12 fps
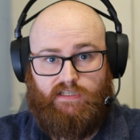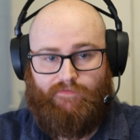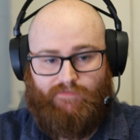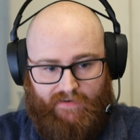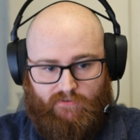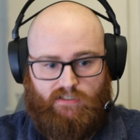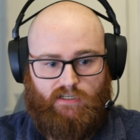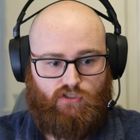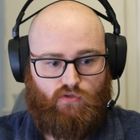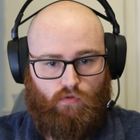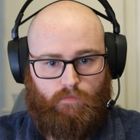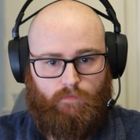I've never done a
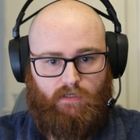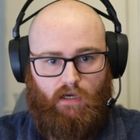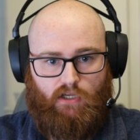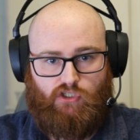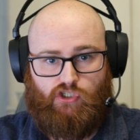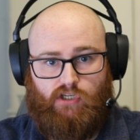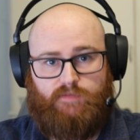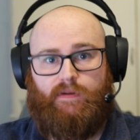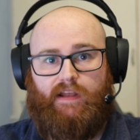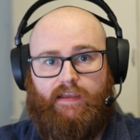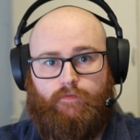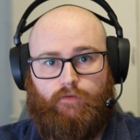tournament. I just
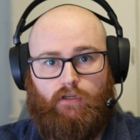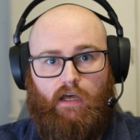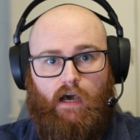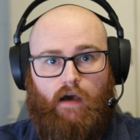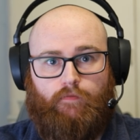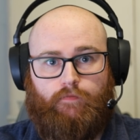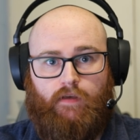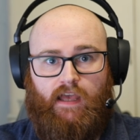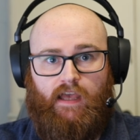play for a laugh.